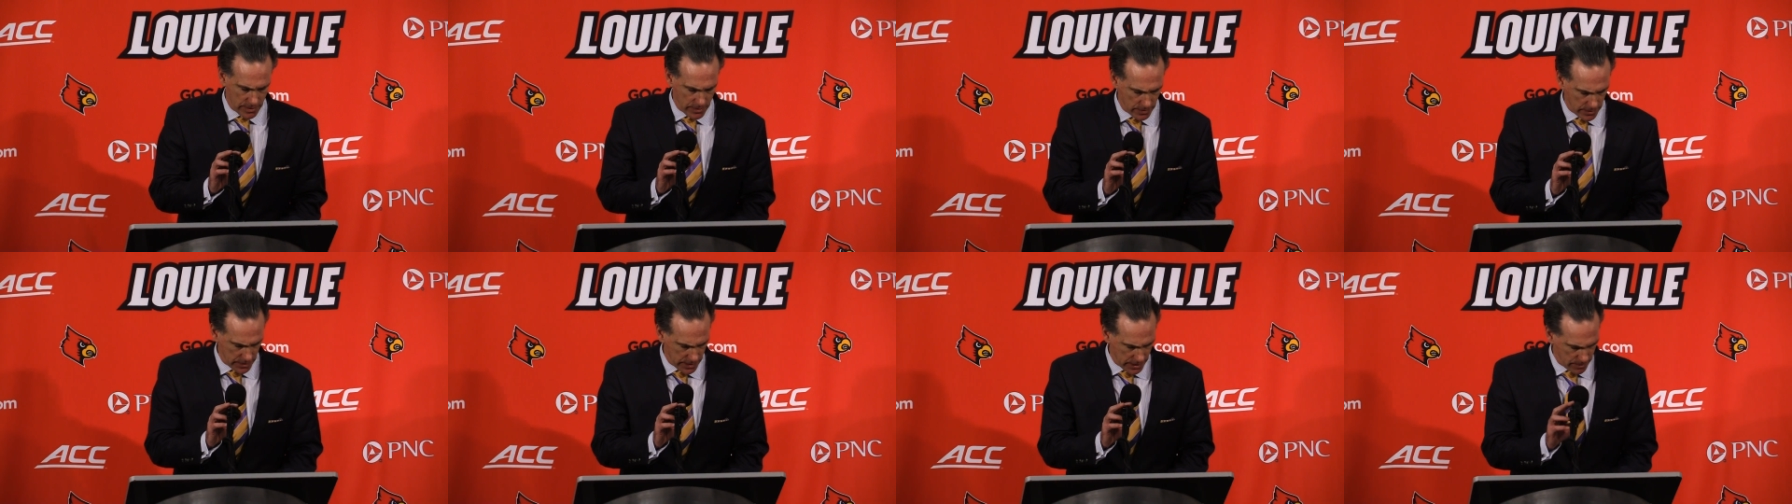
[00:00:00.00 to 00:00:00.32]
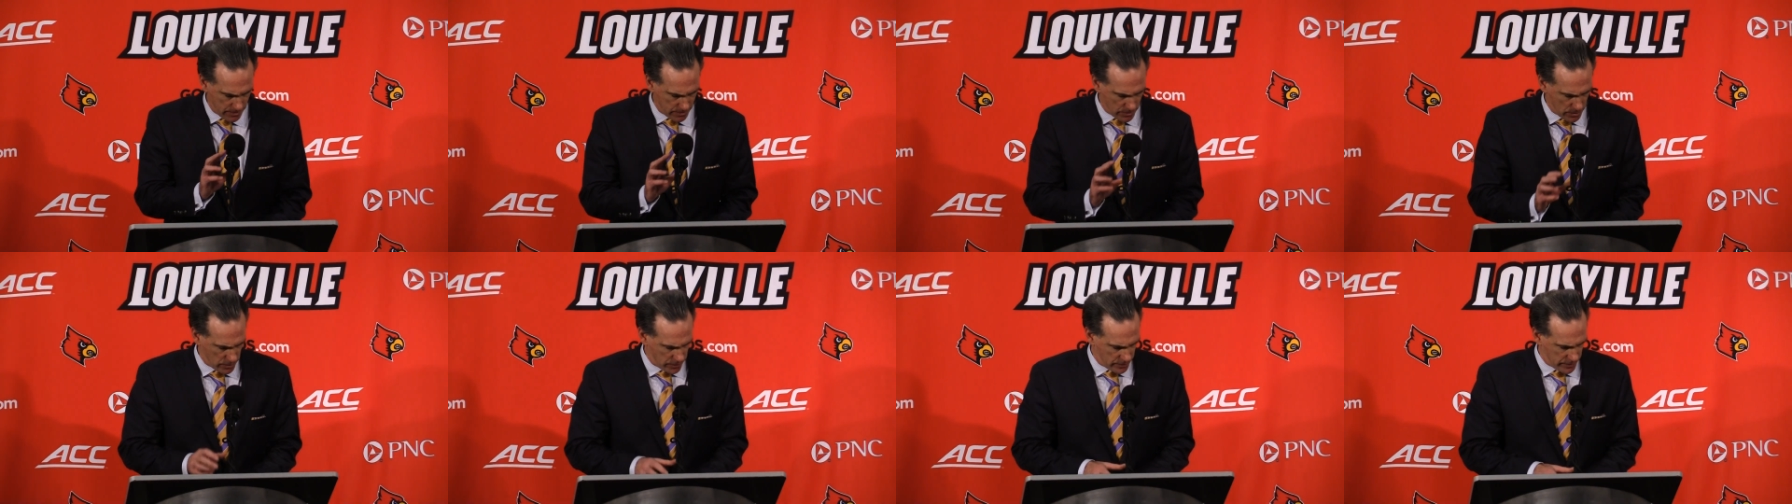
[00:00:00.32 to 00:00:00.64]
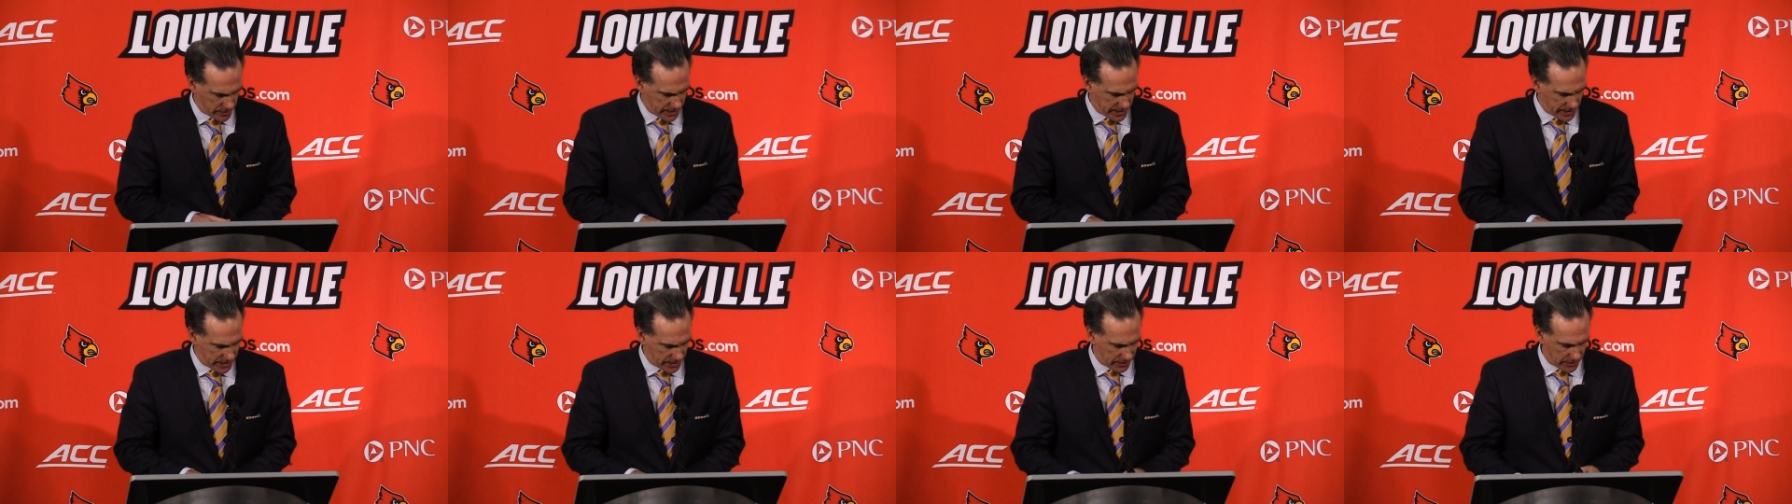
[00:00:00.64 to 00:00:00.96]
we'll get
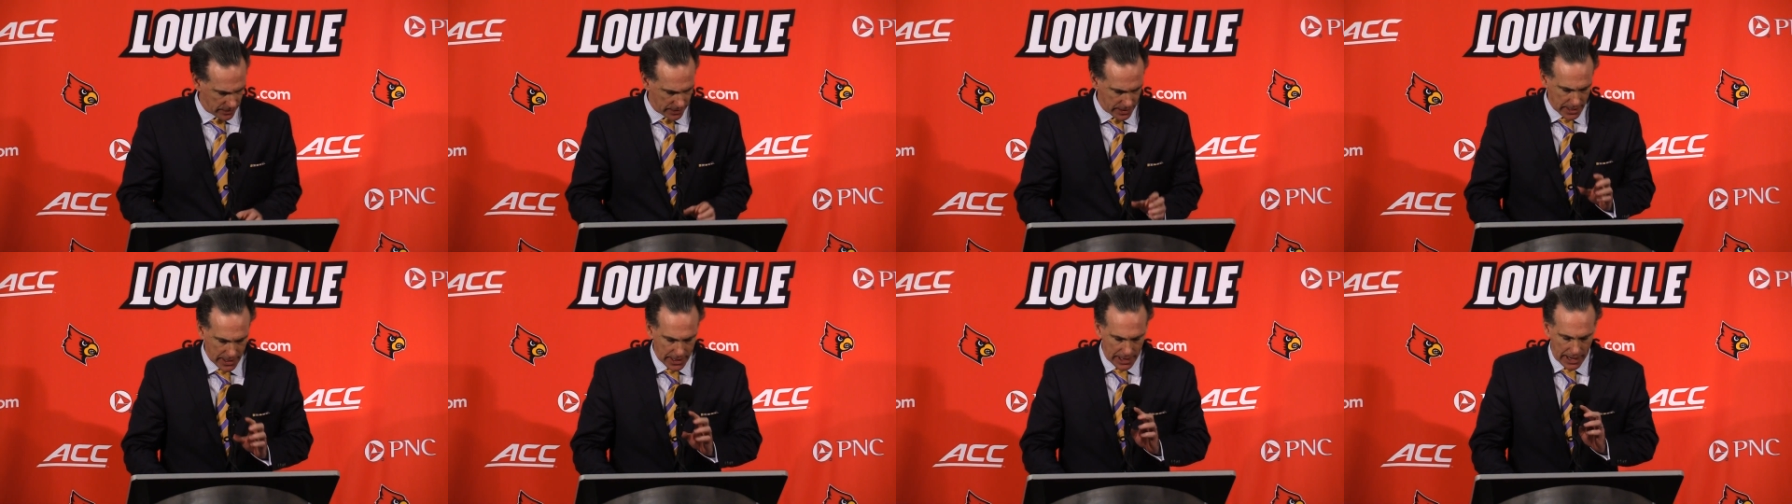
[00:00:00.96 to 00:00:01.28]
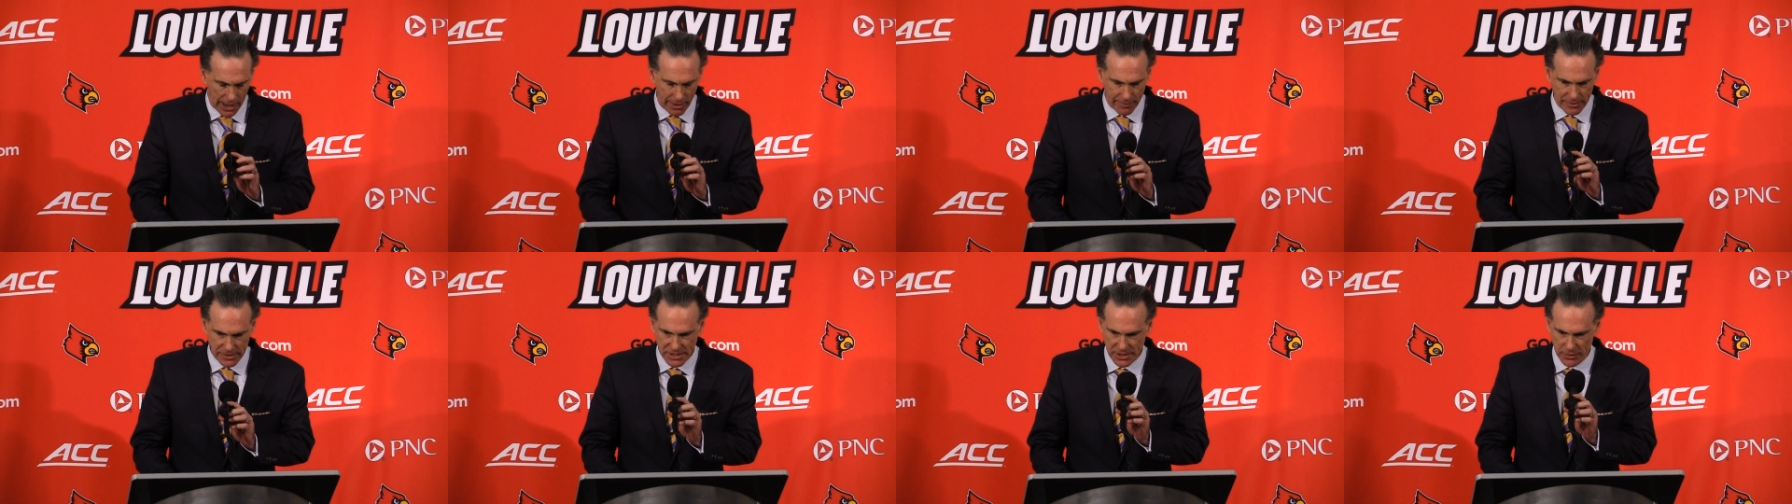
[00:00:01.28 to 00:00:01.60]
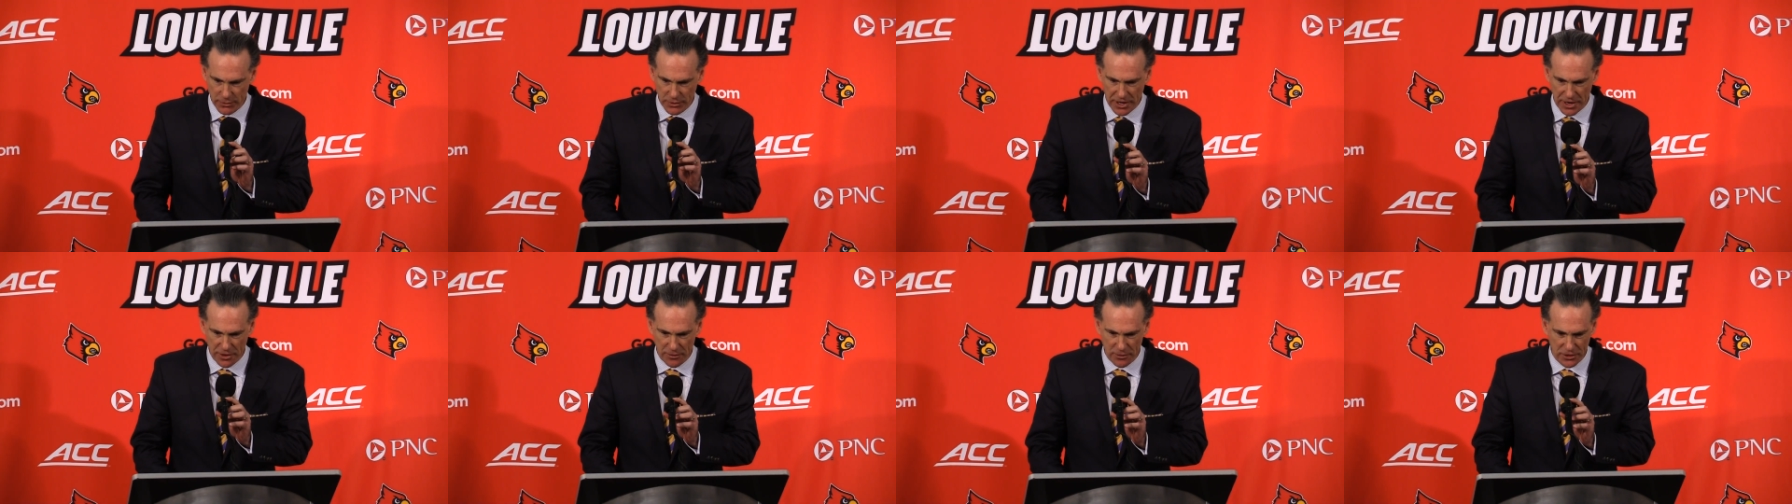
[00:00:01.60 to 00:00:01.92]
moving here.
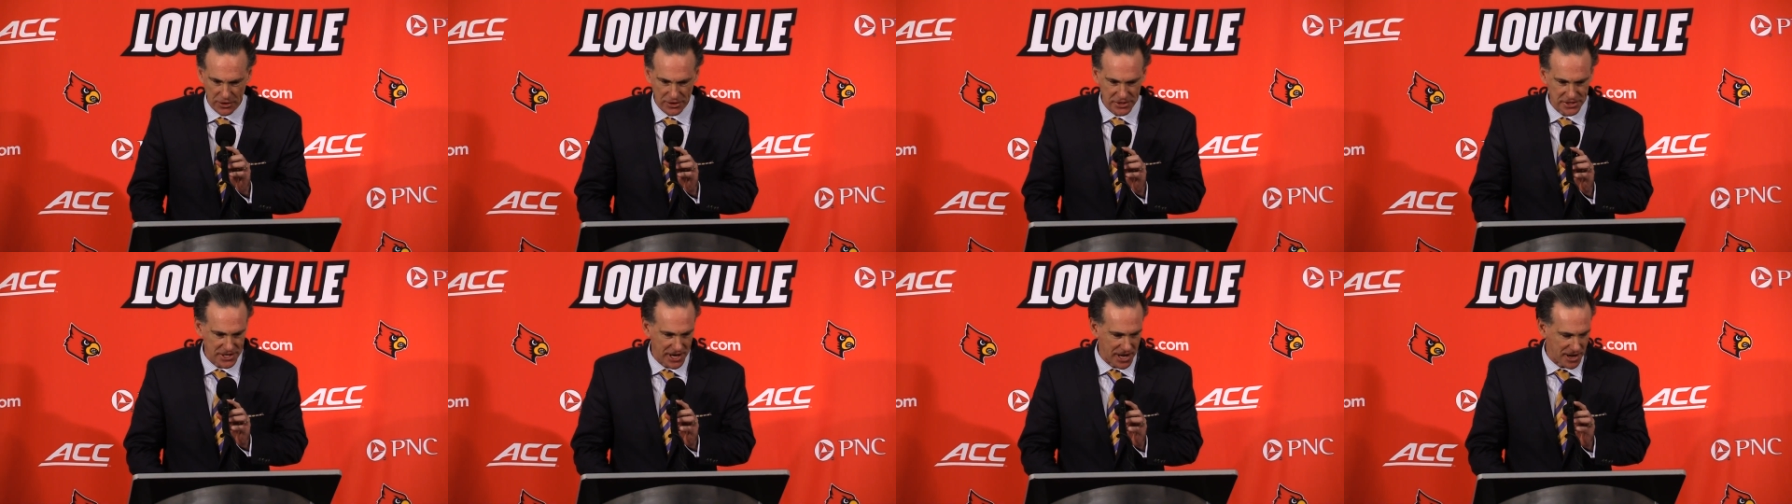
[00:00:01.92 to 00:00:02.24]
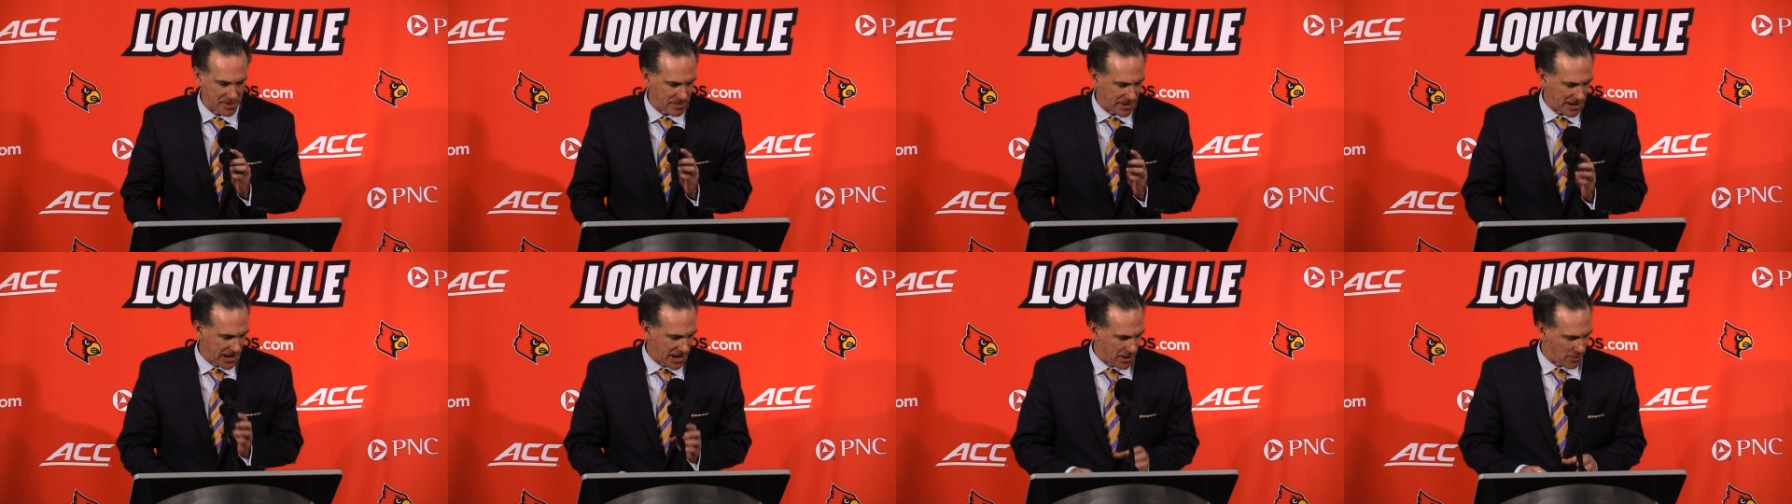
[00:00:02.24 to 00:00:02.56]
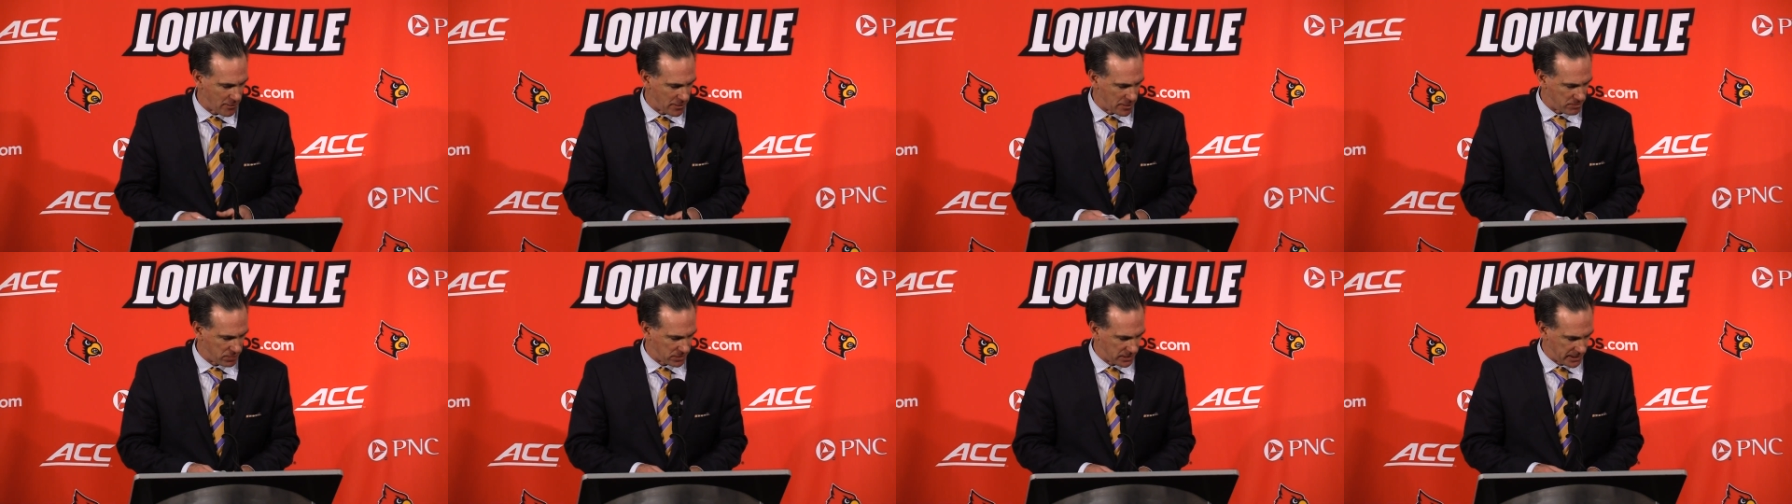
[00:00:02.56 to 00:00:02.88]
Obviously, we're not real excited about
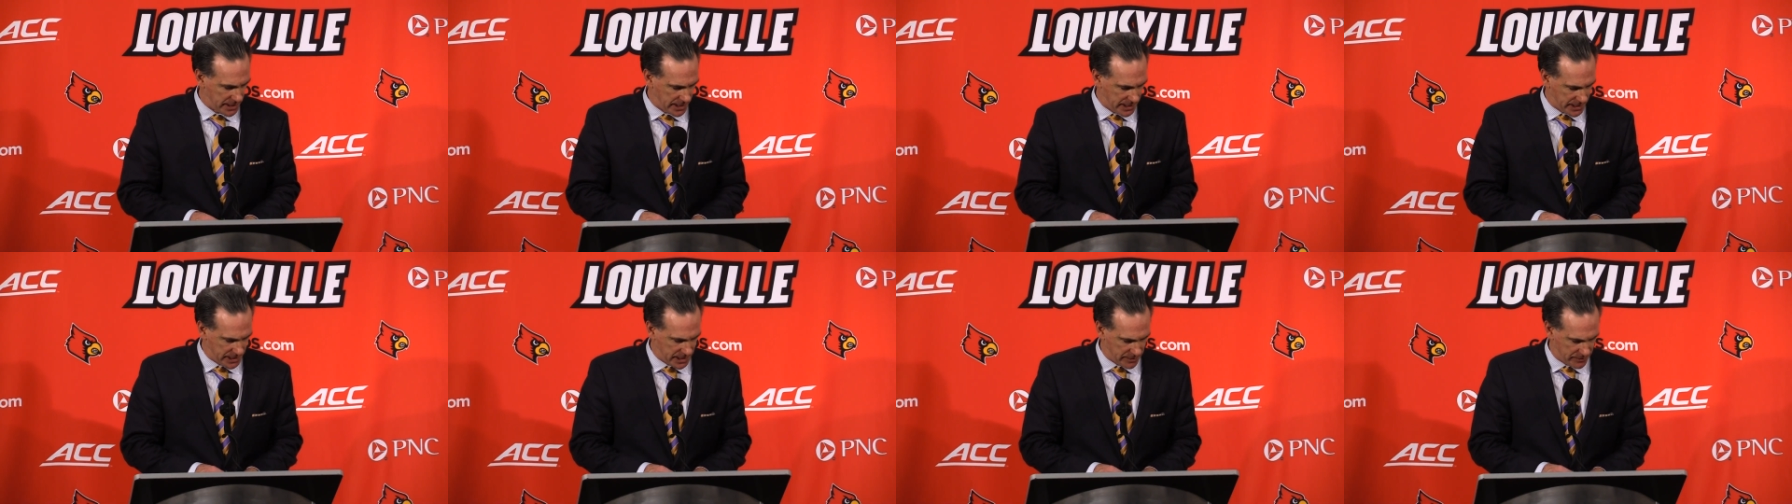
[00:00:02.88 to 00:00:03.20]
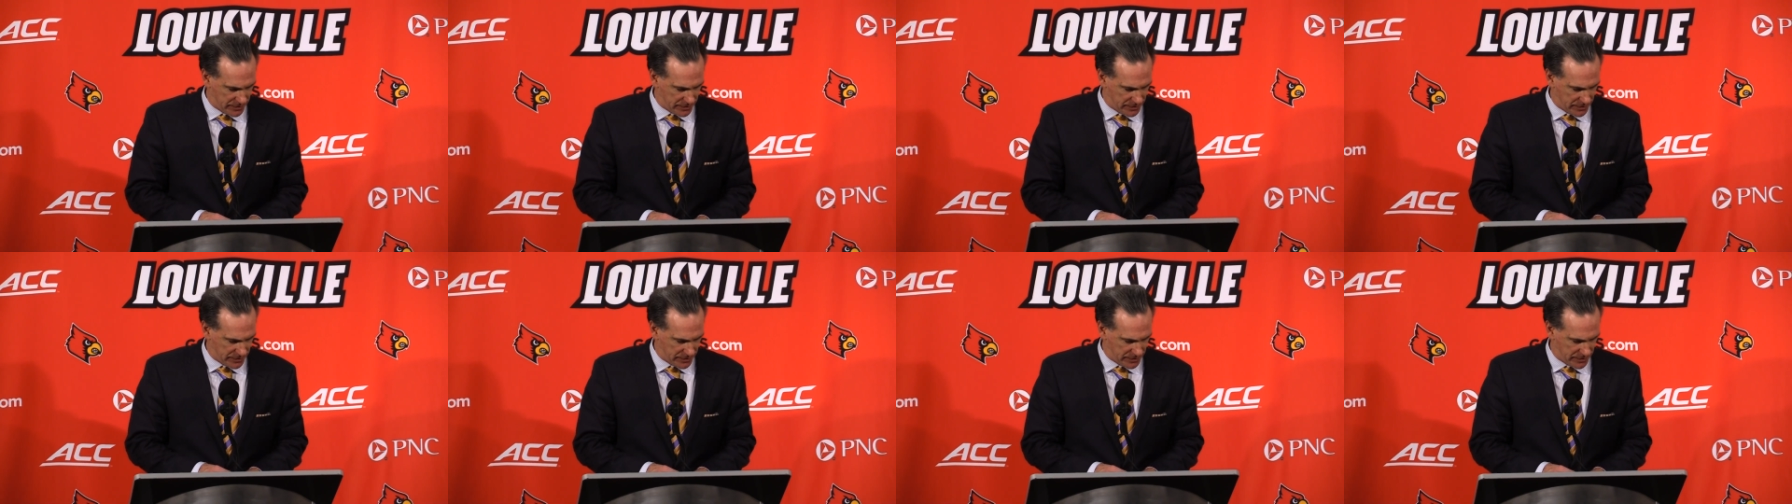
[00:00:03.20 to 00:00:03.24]
how we played.